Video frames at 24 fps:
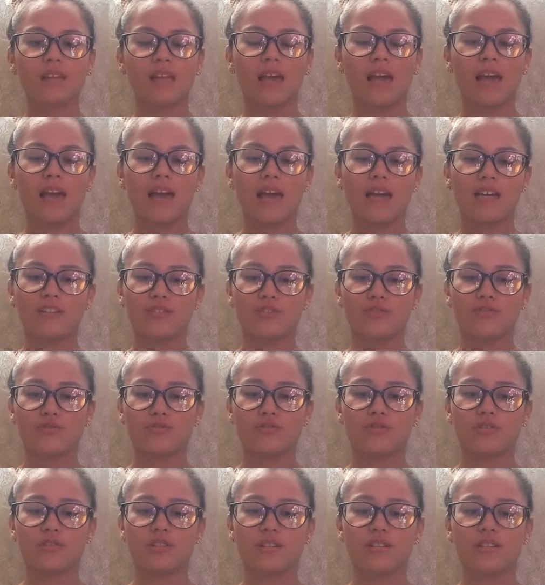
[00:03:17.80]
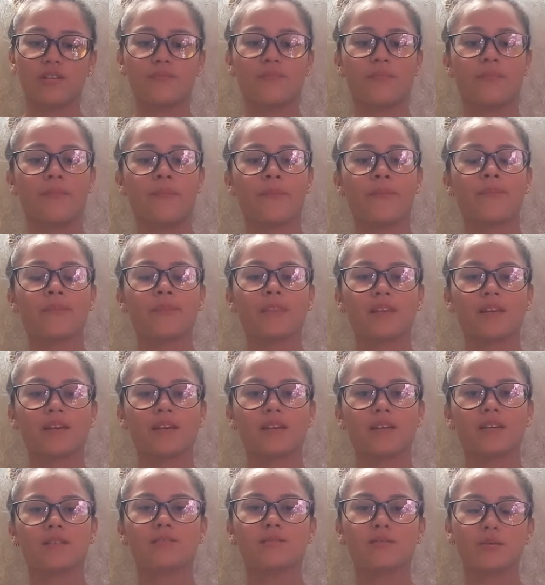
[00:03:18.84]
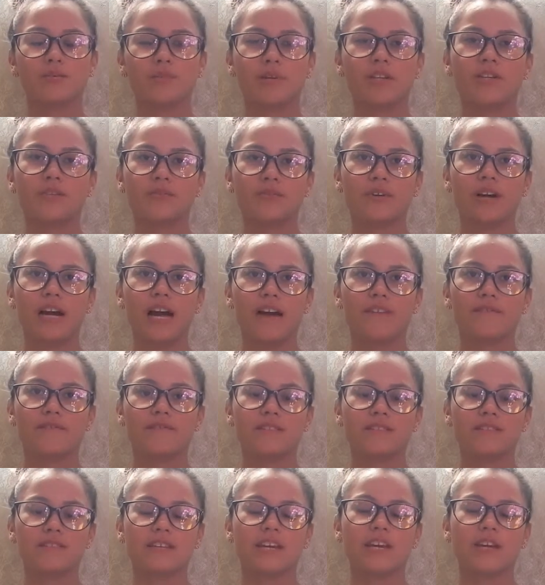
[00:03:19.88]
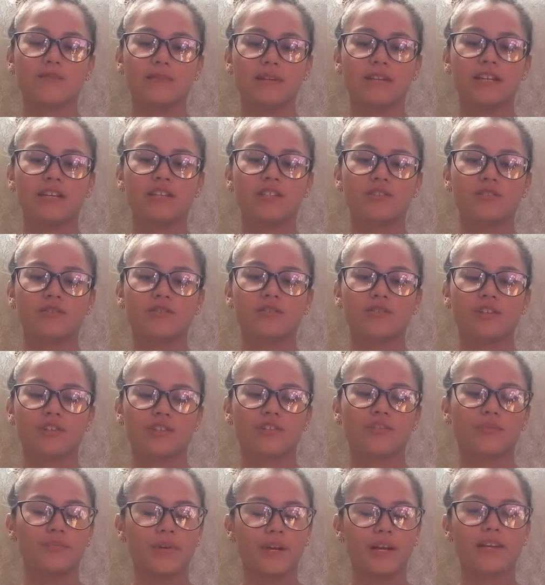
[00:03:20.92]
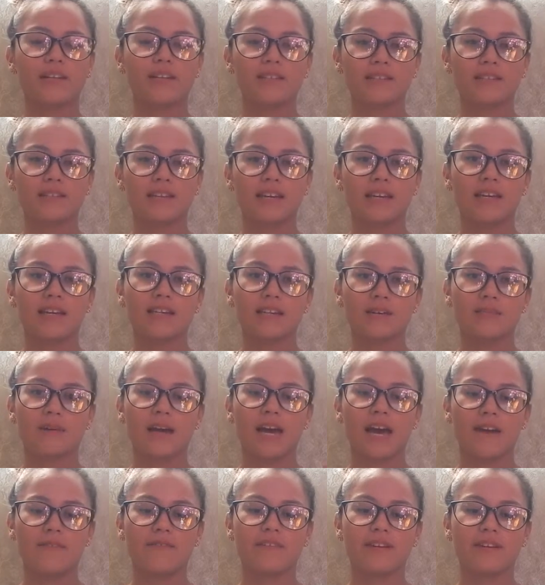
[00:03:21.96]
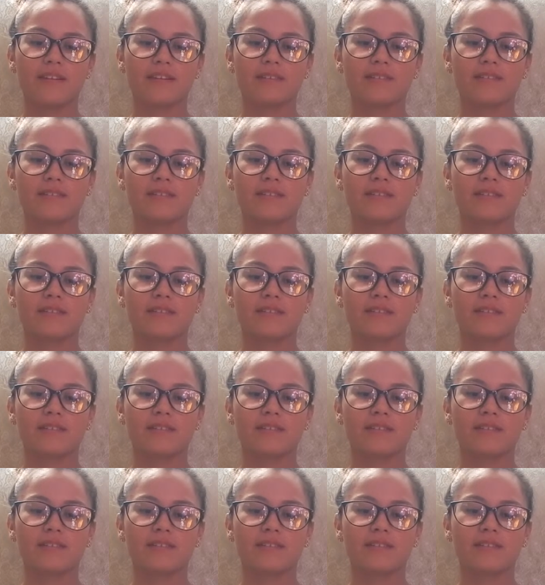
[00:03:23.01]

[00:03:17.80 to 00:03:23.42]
And usually women who have this diabetes during their pregnancy end up having